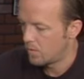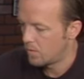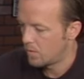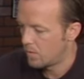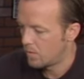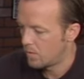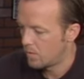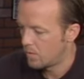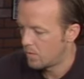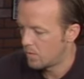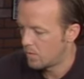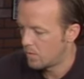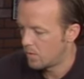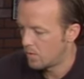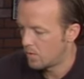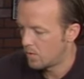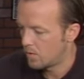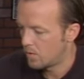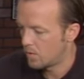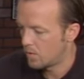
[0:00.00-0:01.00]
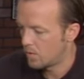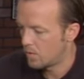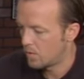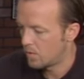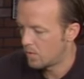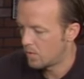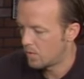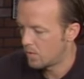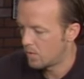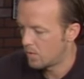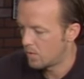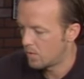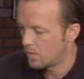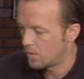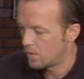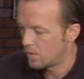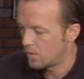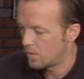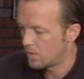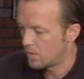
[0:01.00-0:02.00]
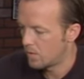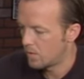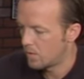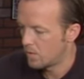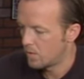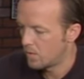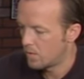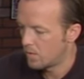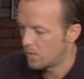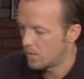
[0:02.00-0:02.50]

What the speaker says: No words are spoken by the person on screen.